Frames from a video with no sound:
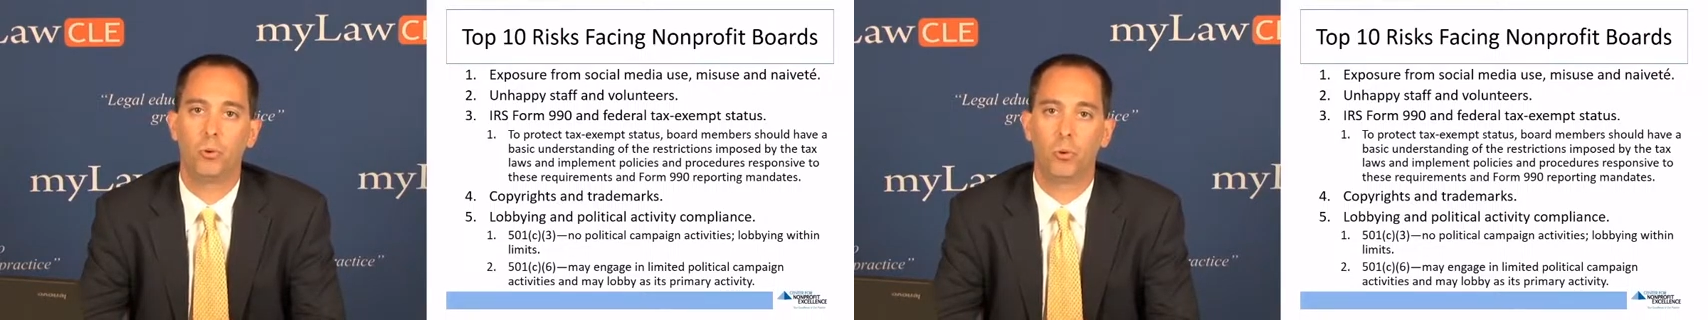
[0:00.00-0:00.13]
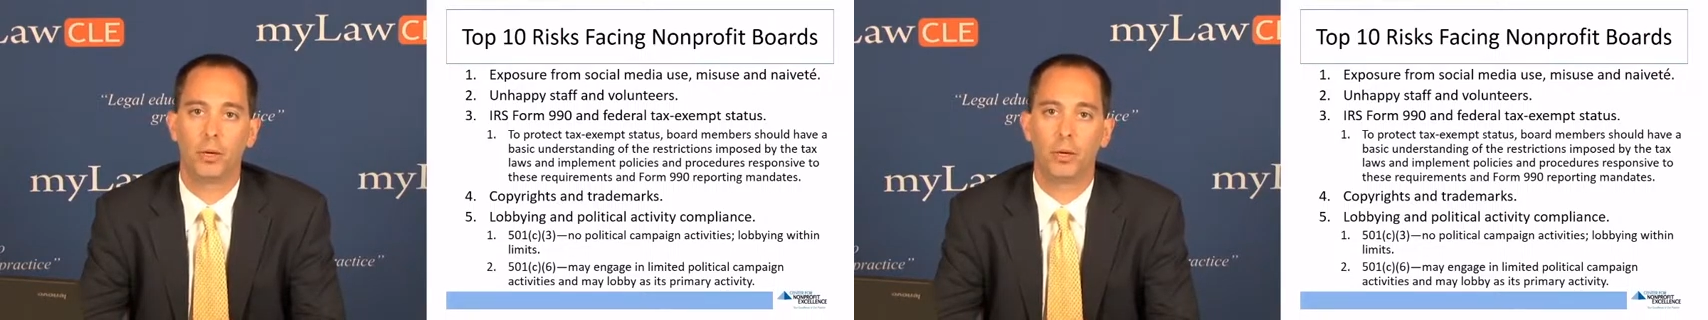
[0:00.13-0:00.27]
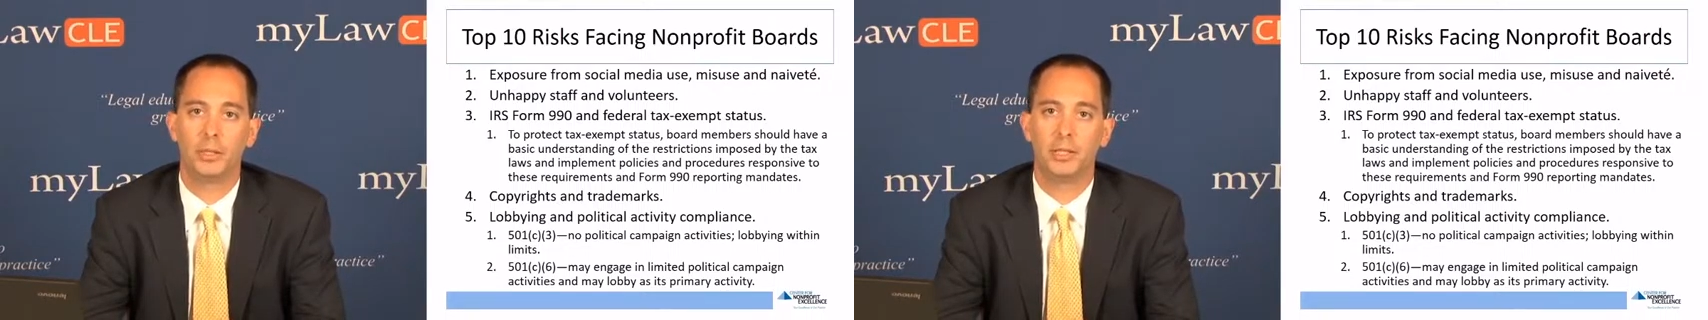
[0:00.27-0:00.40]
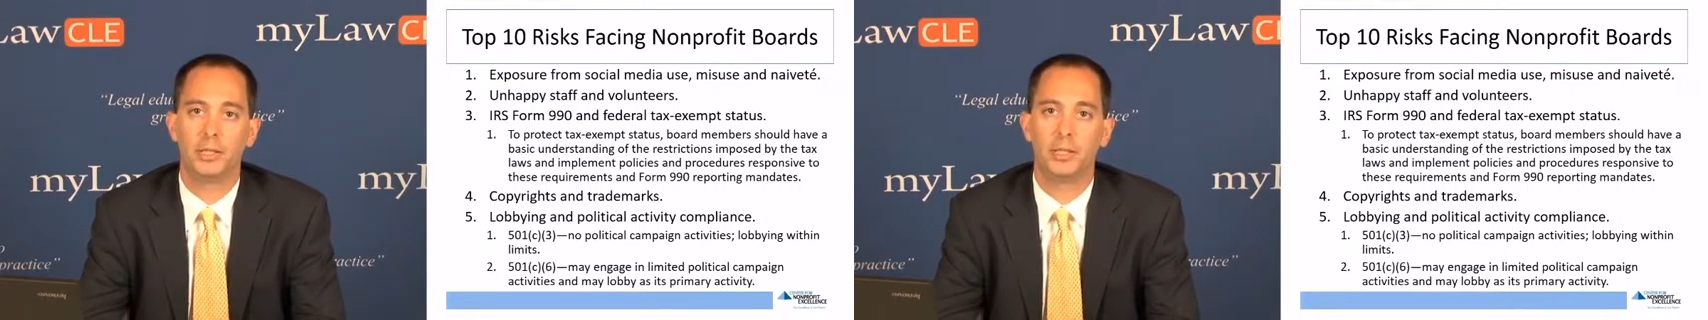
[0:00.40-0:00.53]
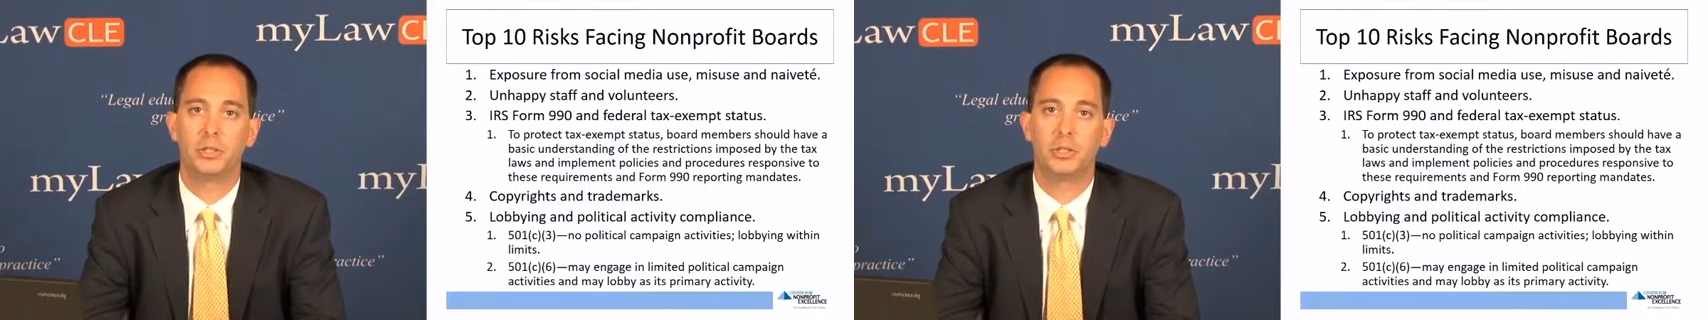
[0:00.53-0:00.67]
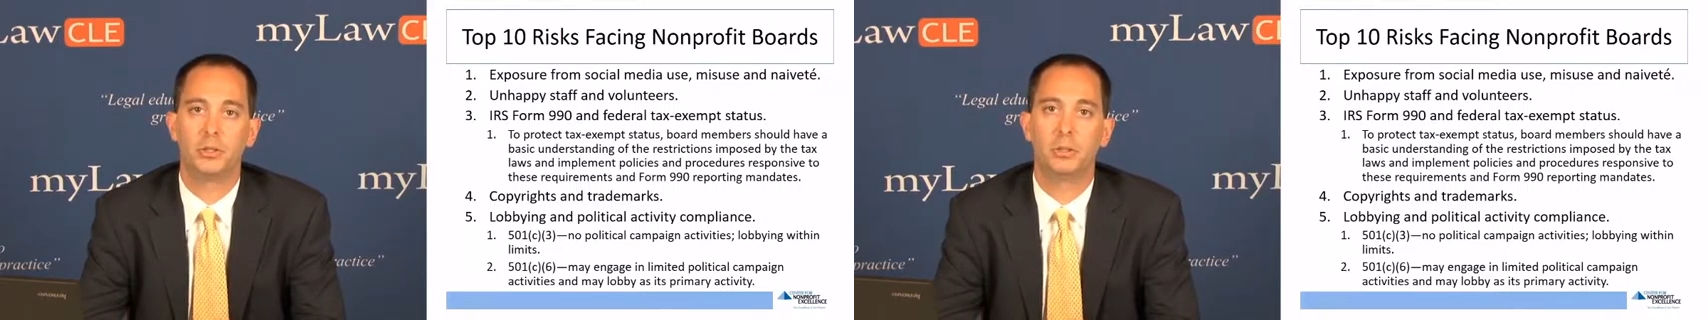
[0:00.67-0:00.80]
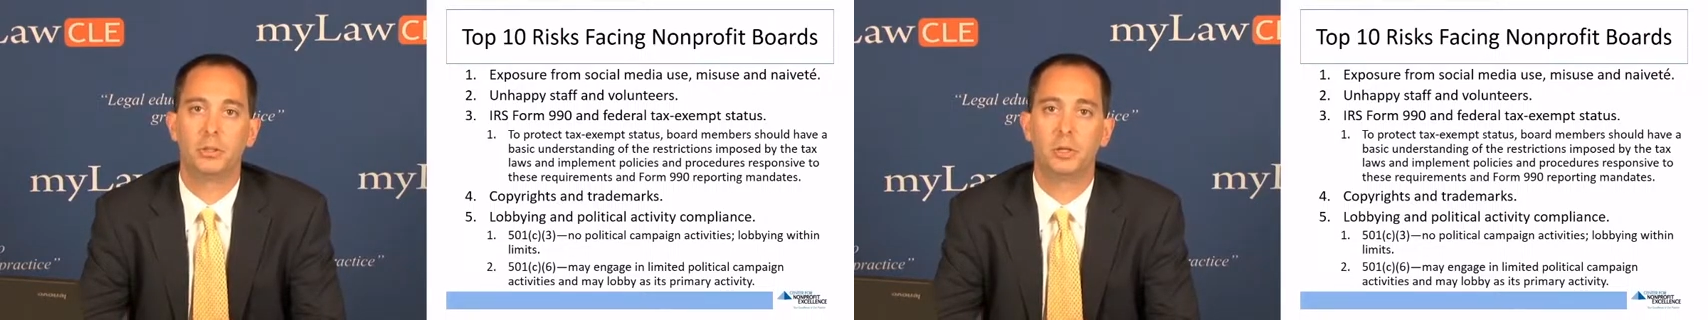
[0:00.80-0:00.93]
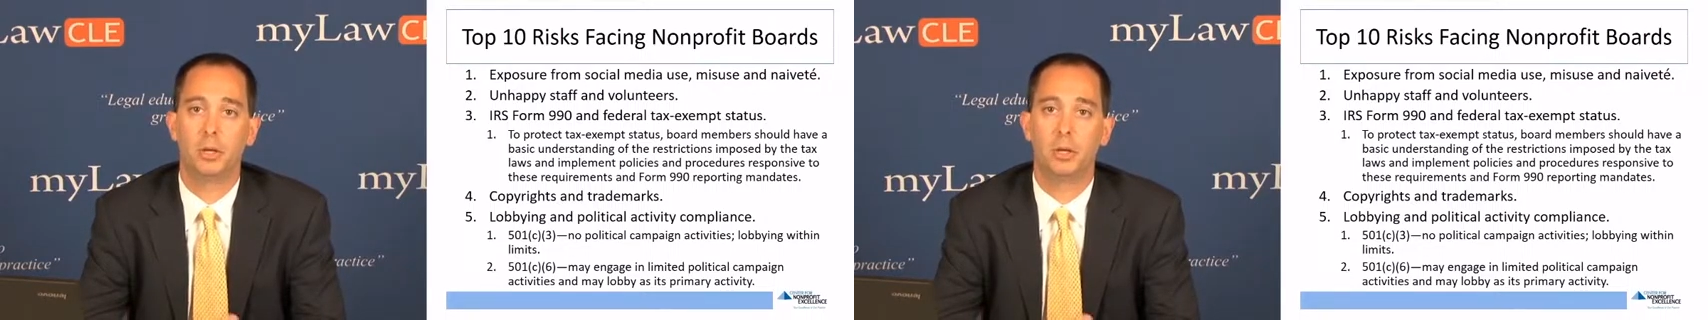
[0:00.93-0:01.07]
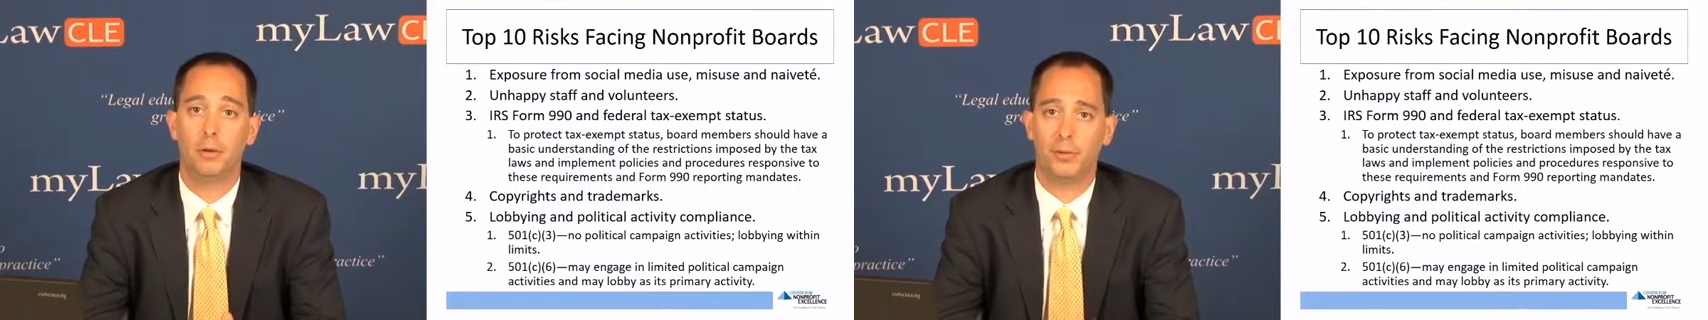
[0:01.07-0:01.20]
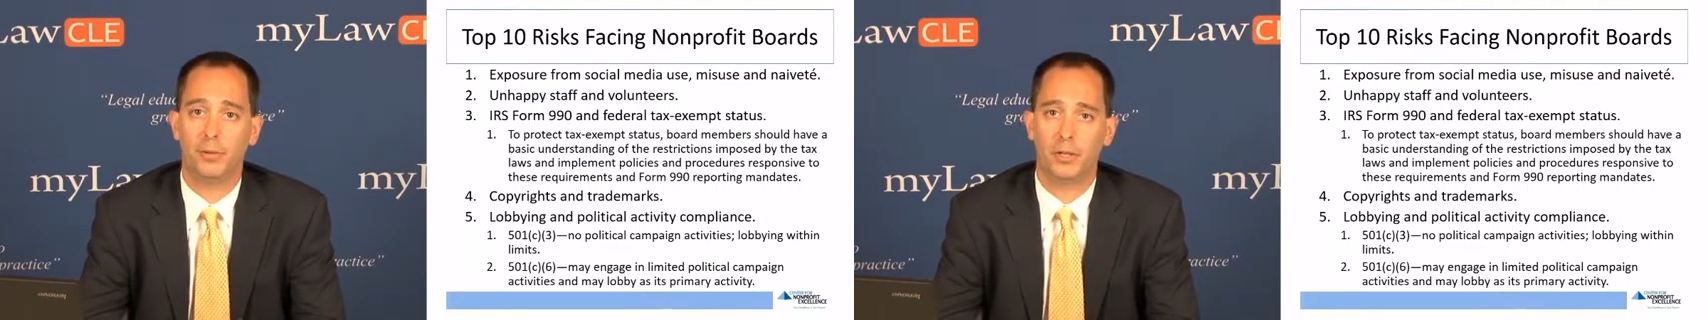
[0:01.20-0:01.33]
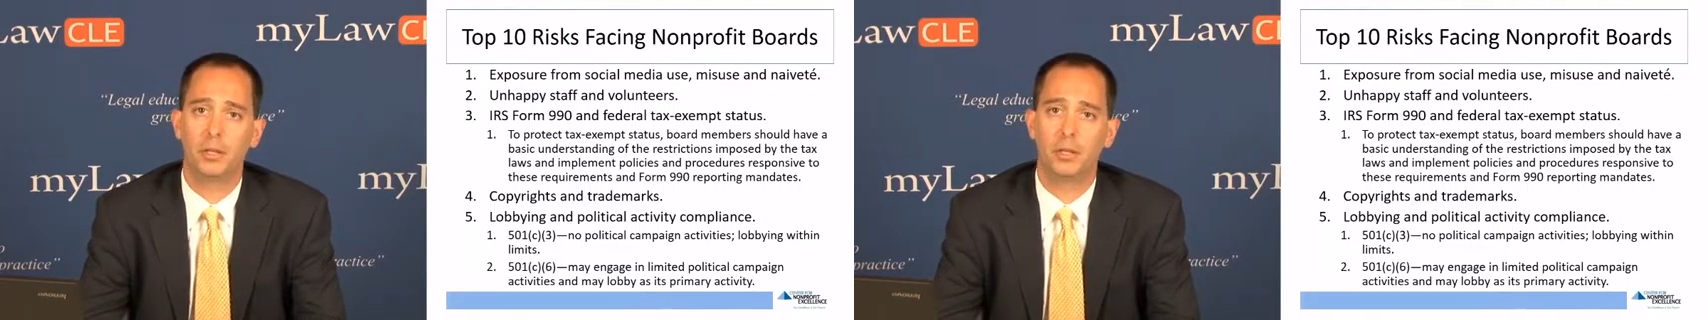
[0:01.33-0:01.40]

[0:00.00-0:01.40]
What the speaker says: your organization